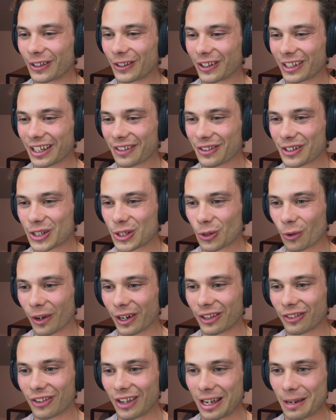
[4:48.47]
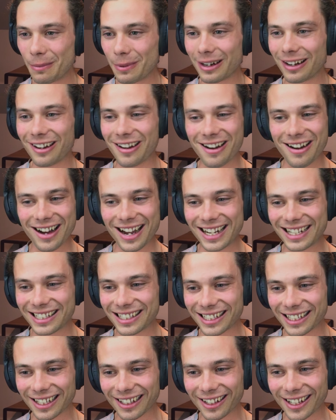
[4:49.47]
Got to get the joy in there, but high
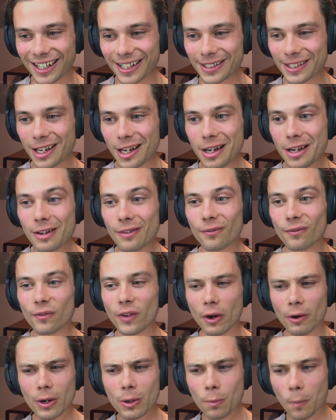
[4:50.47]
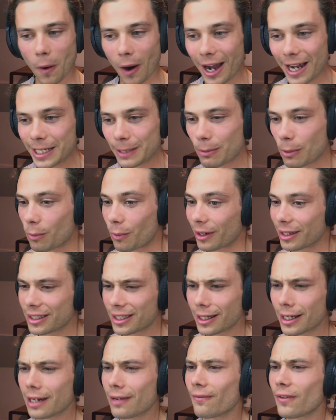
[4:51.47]
ceilings, very white, but once
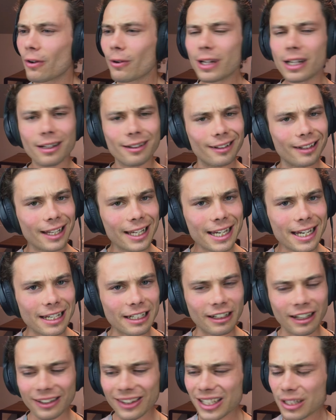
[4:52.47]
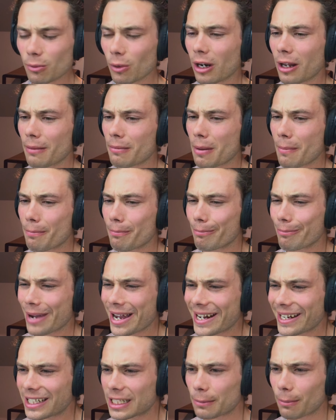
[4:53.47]
again, very clean. Like, that's what I'm
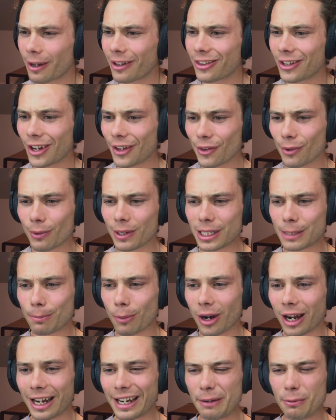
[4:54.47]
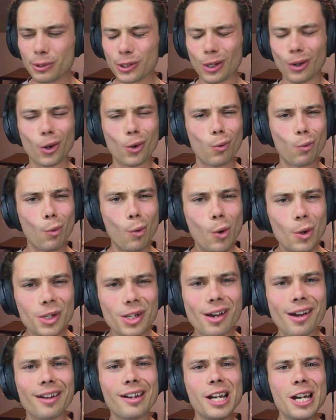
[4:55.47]
amazed by the other ones by. It was a
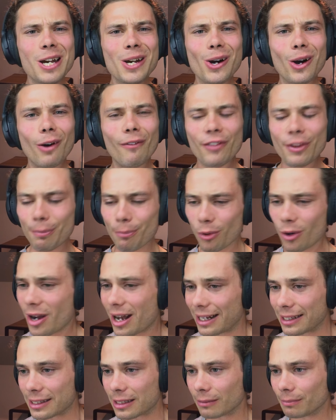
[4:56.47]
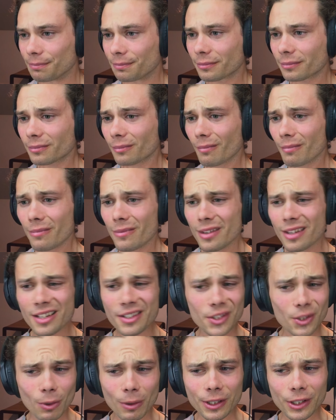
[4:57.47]
quarter of the price.
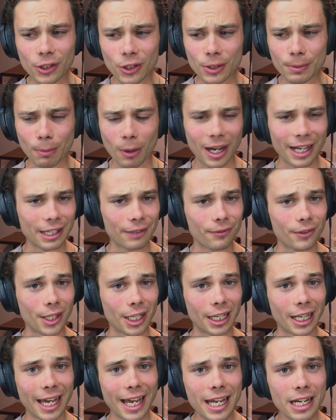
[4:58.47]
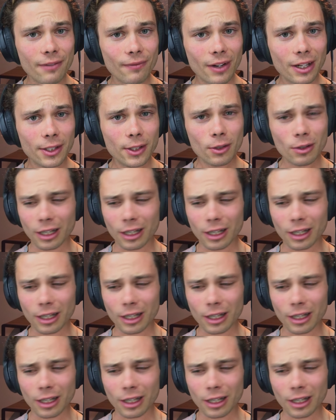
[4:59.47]
And so are you just buying it for the land value?